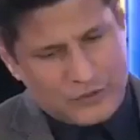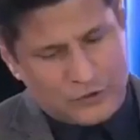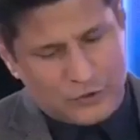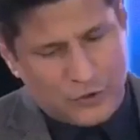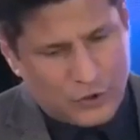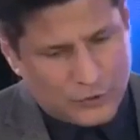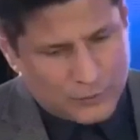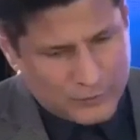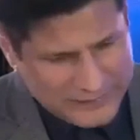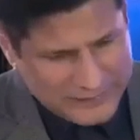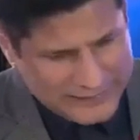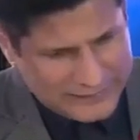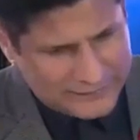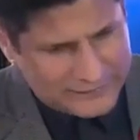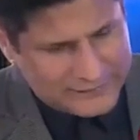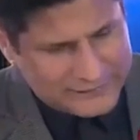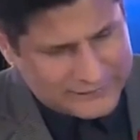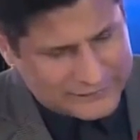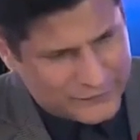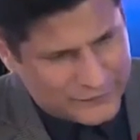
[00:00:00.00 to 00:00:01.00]
we talk
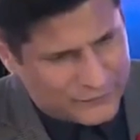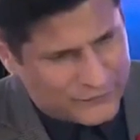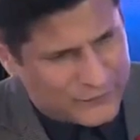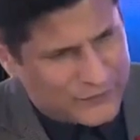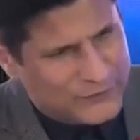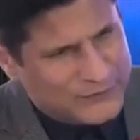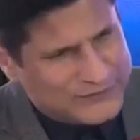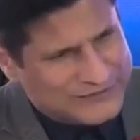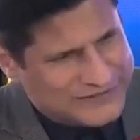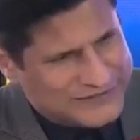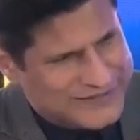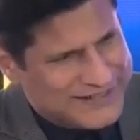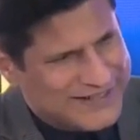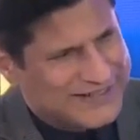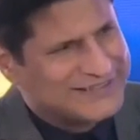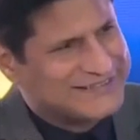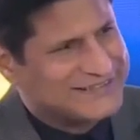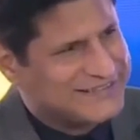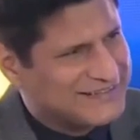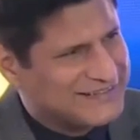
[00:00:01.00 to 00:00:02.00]
millennials, of course, the
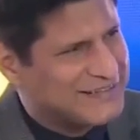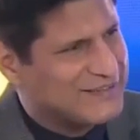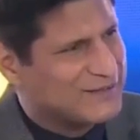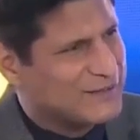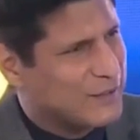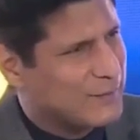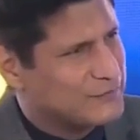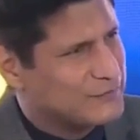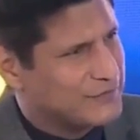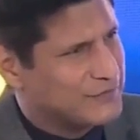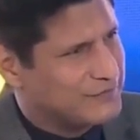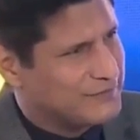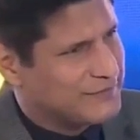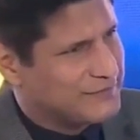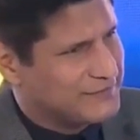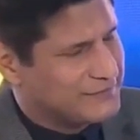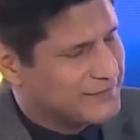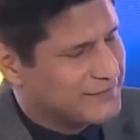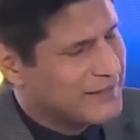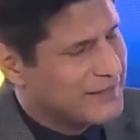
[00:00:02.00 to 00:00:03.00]
next thing that comes in
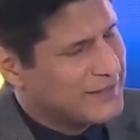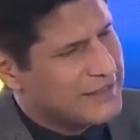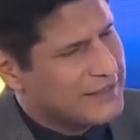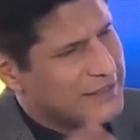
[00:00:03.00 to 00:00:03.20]
is